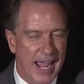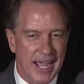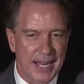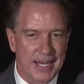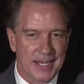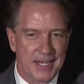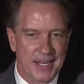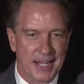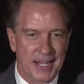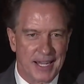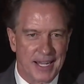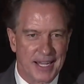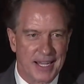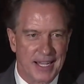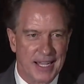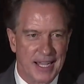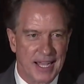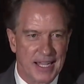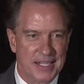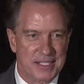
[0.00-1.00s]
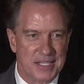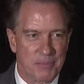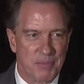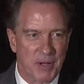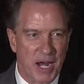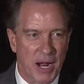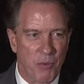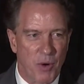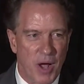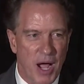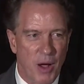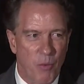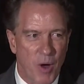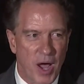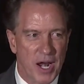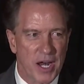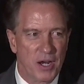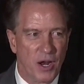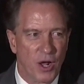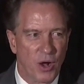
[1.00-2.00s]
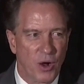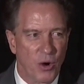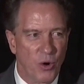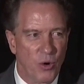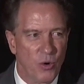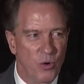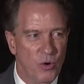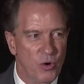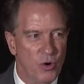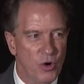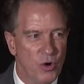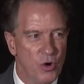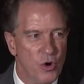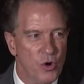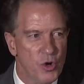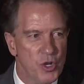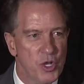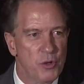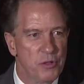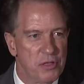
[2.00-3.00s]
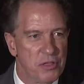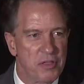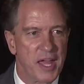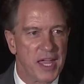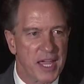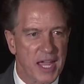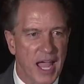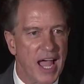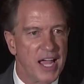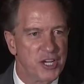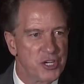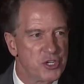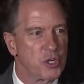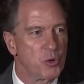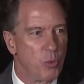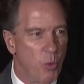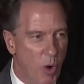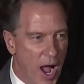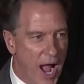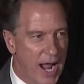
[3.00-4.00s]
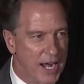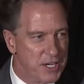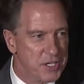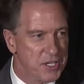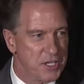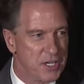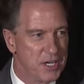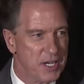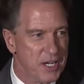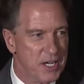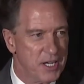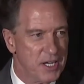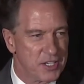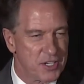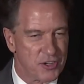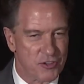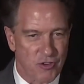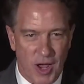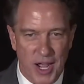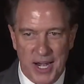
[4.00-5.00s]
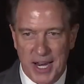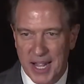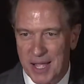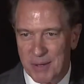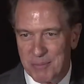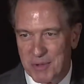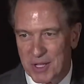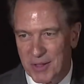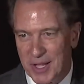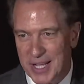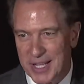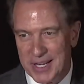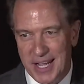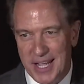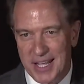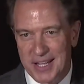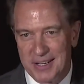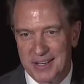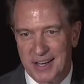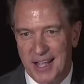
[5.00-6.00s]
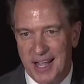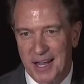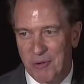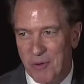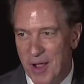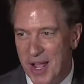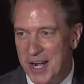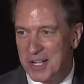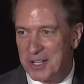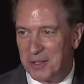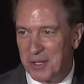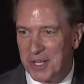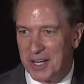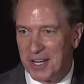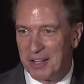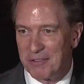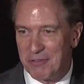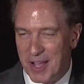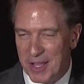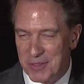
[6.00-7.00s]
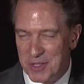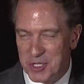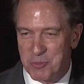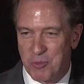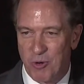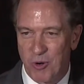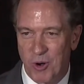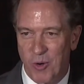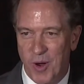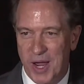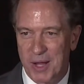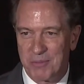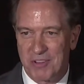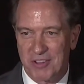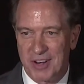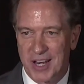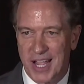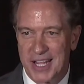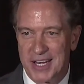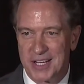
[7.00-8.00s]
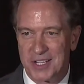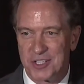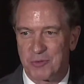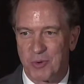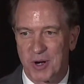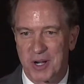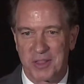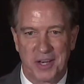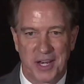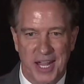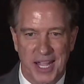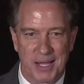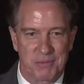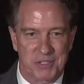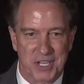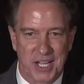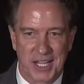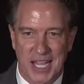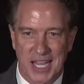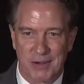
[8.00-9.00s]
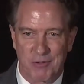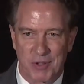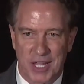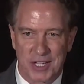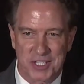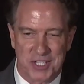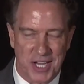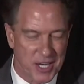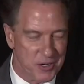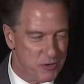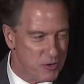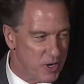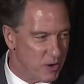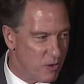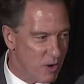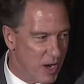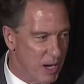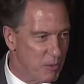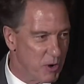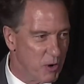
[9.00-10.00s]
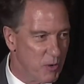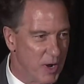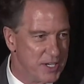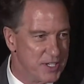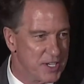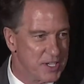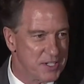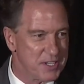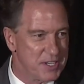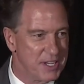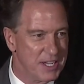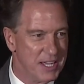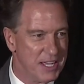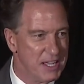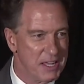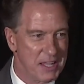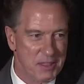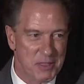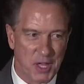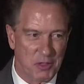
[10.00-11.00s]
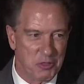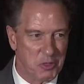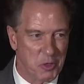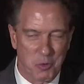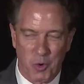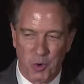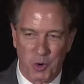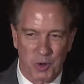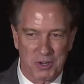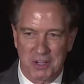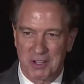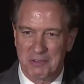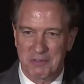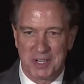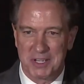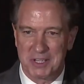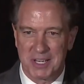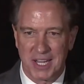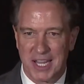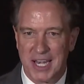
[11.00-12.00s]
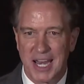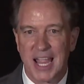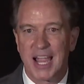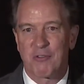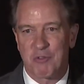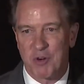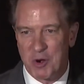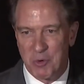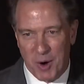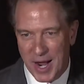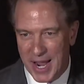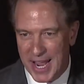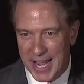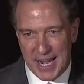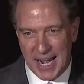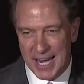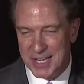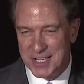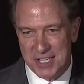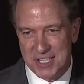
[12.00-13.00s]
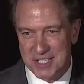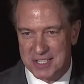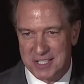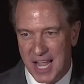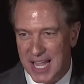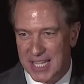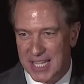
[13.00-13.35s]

And I said, but I want to know who you think I should watch to try to emulate. And ironically enough, on this program tonight is one of the names I gave her, and that's Andrea Kramer, who I just think the world of in every way. And I